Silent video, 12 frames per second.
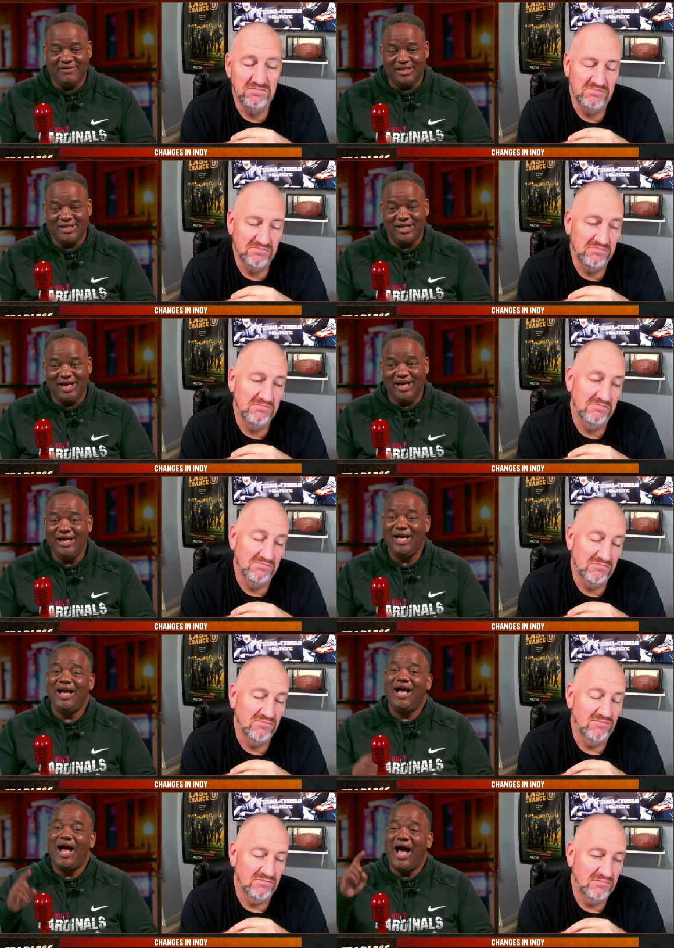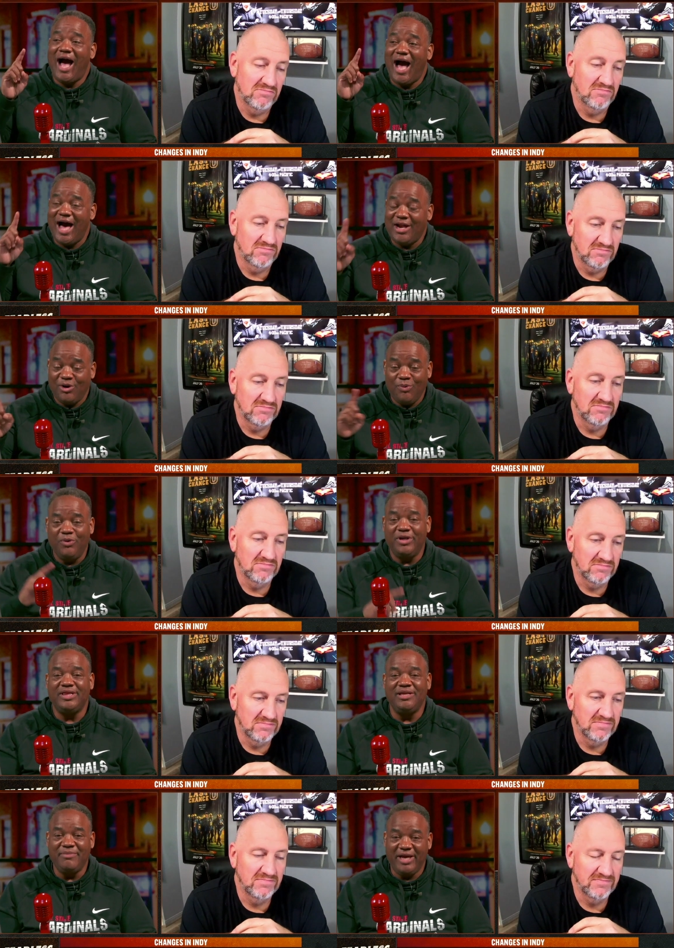Speaker 1: to say,
Speaker 2: I don't
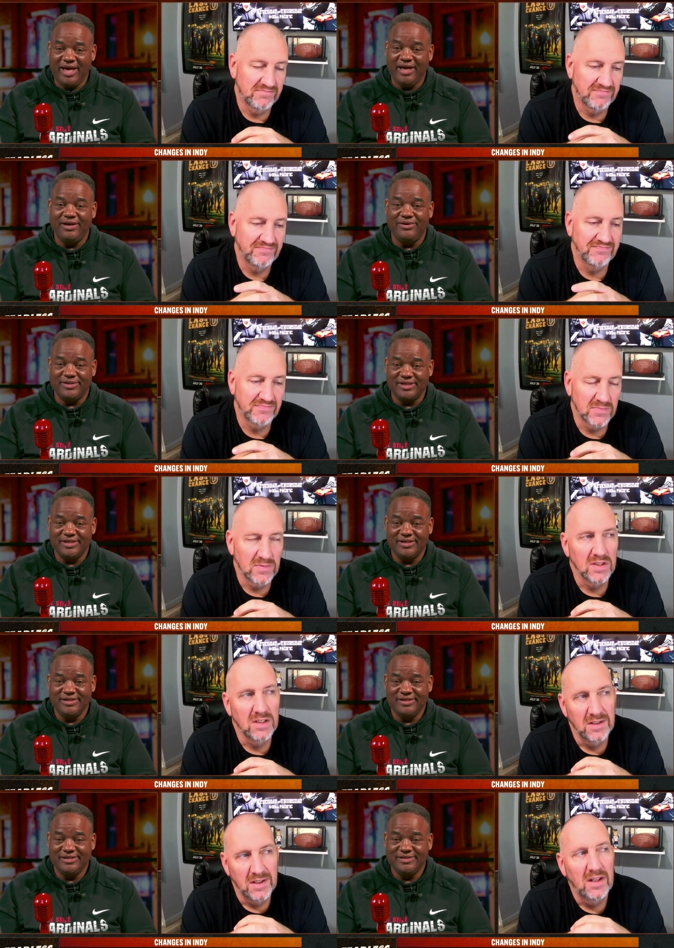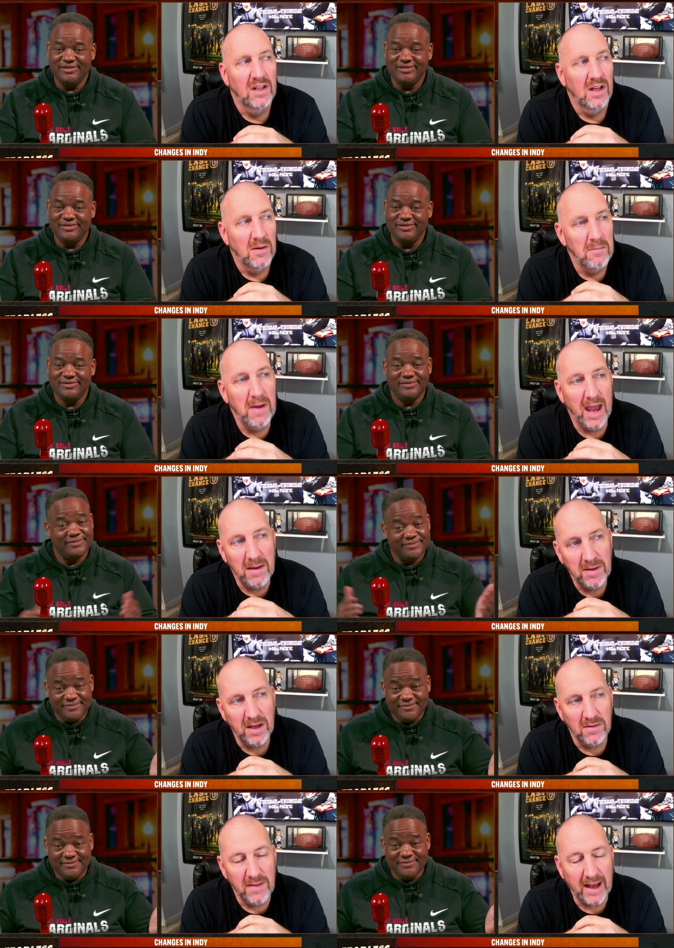want them L's.
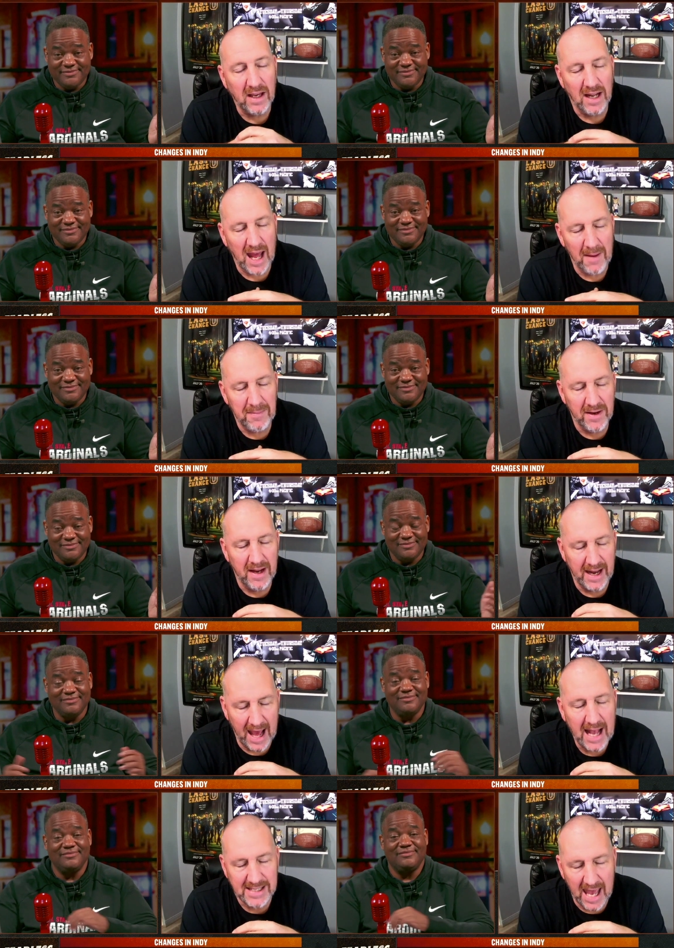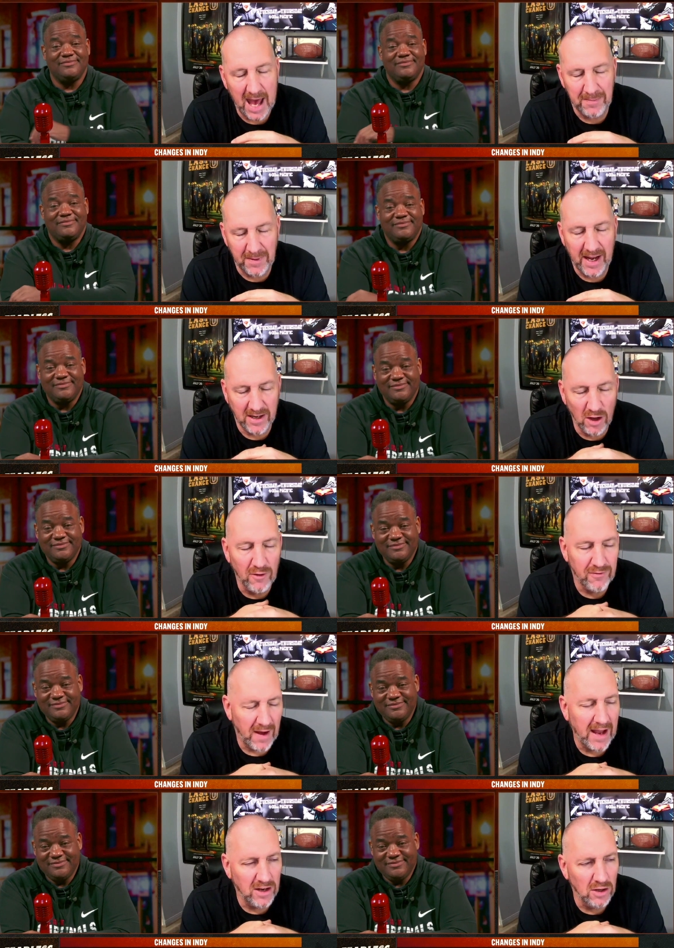Maybe that could happen. It has happened. I know.
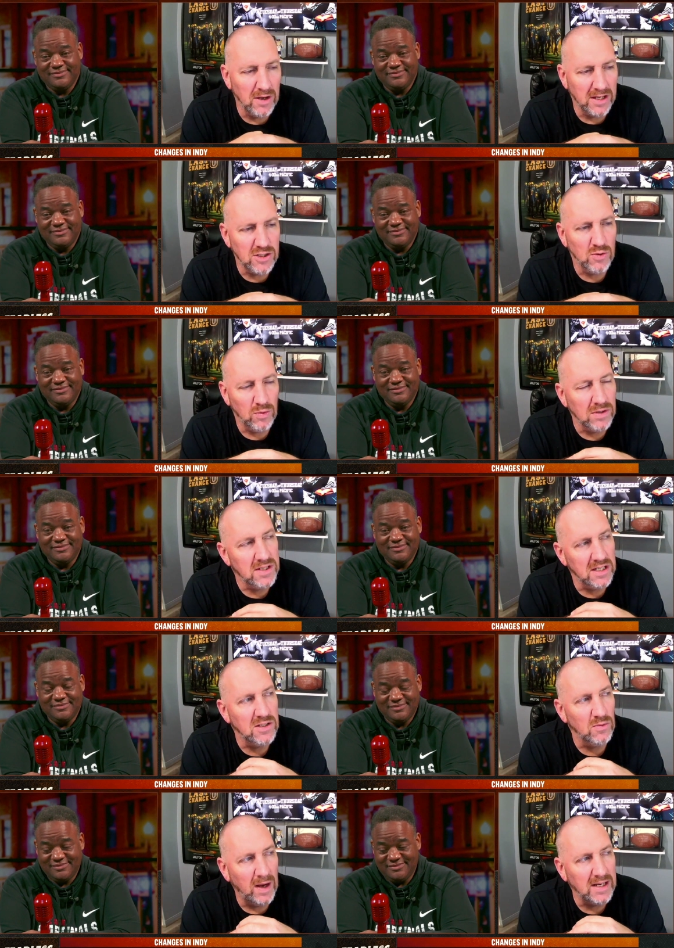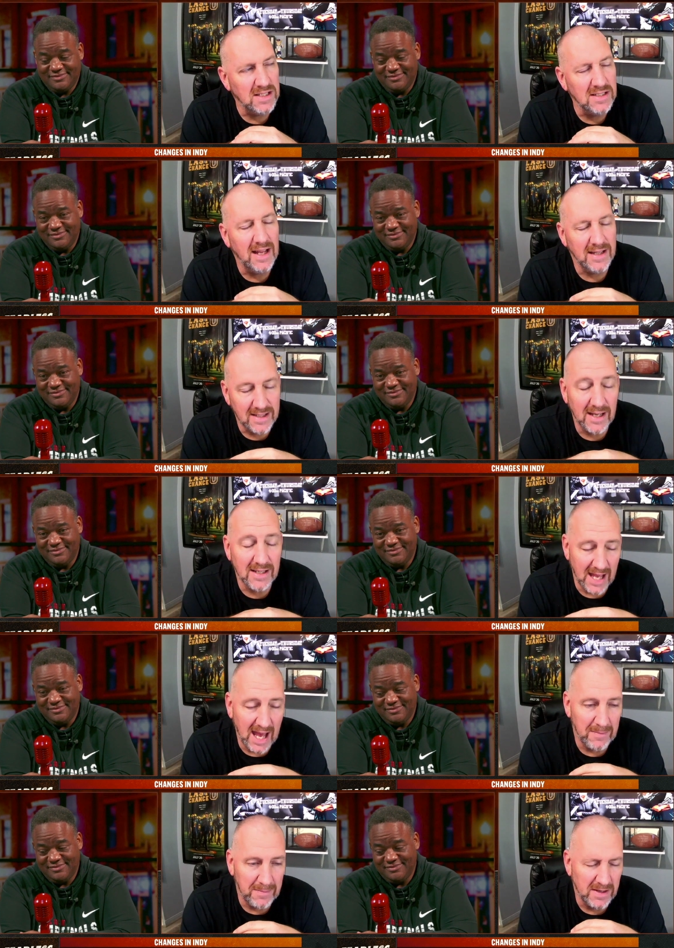I know situations that does
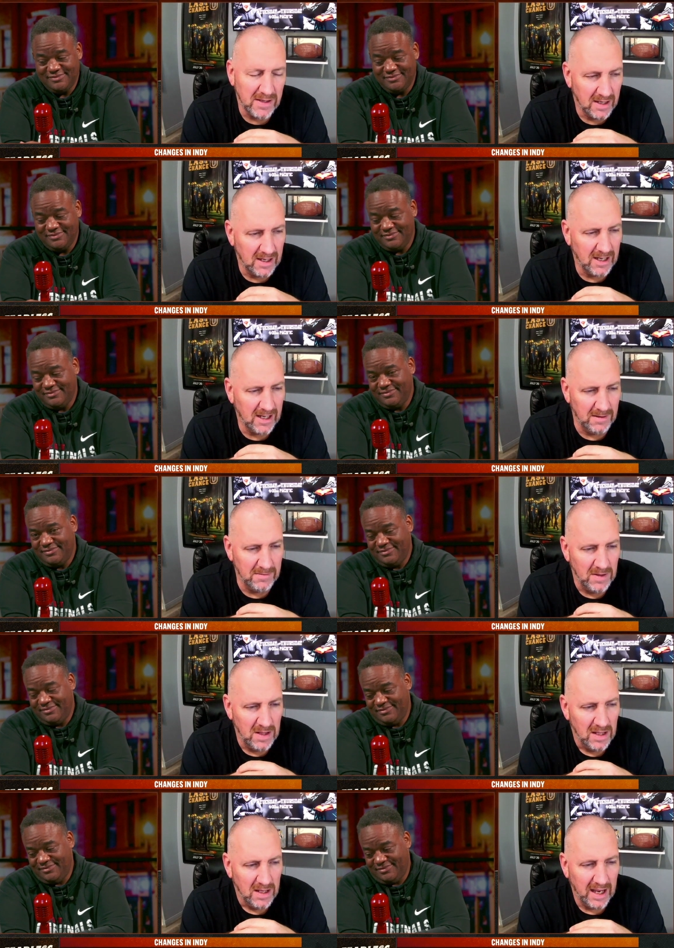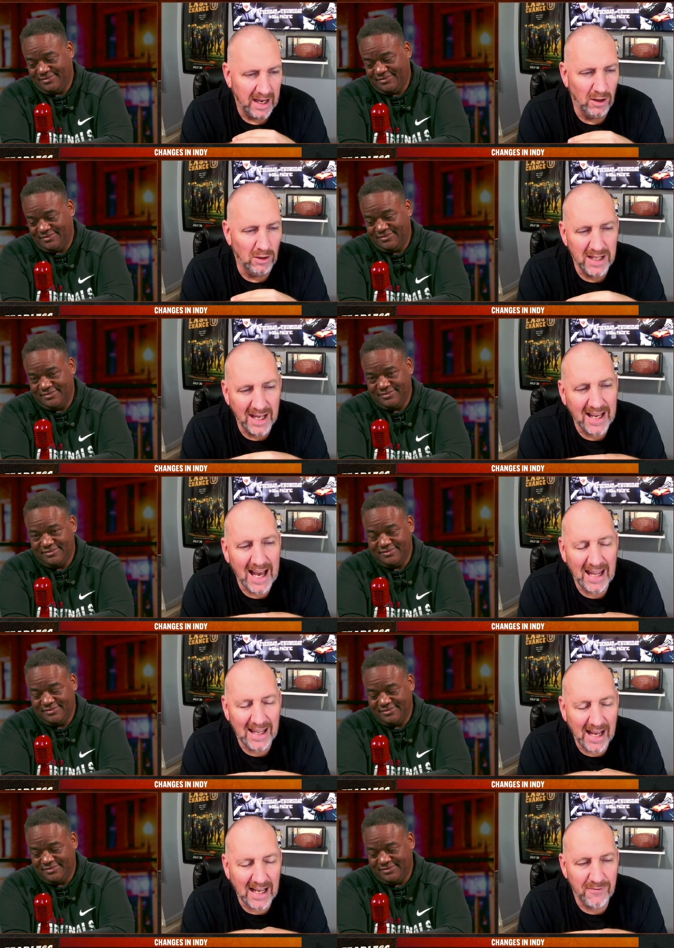happen. Um, and only a
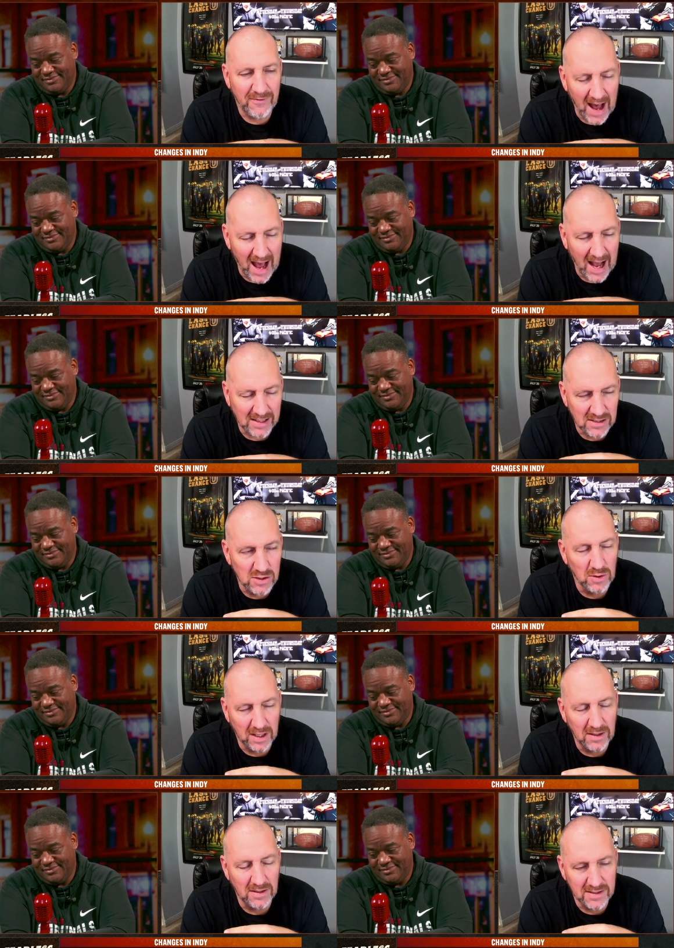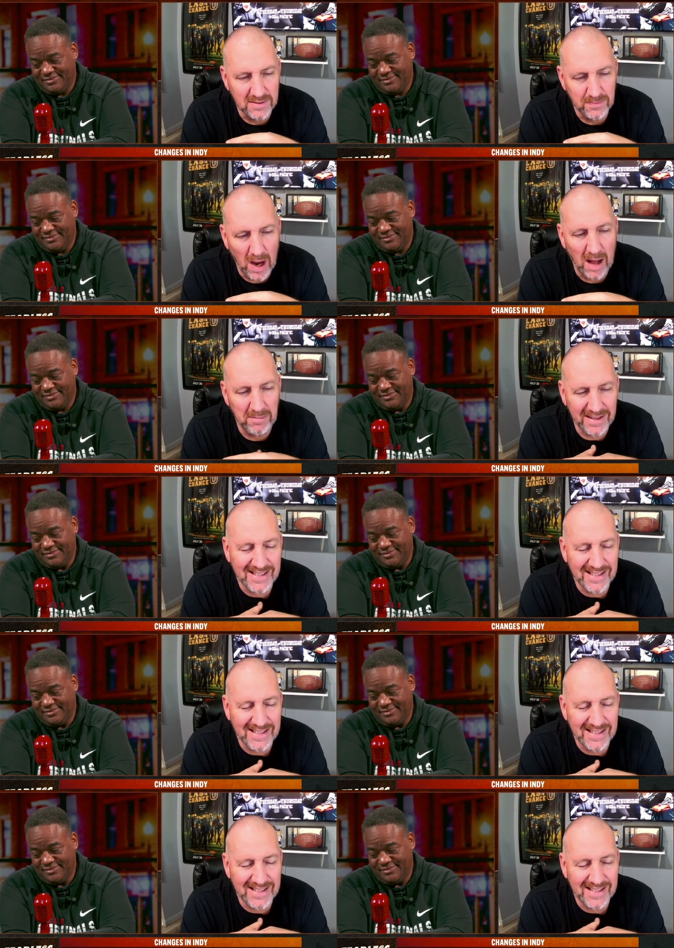guy like Fox who can probably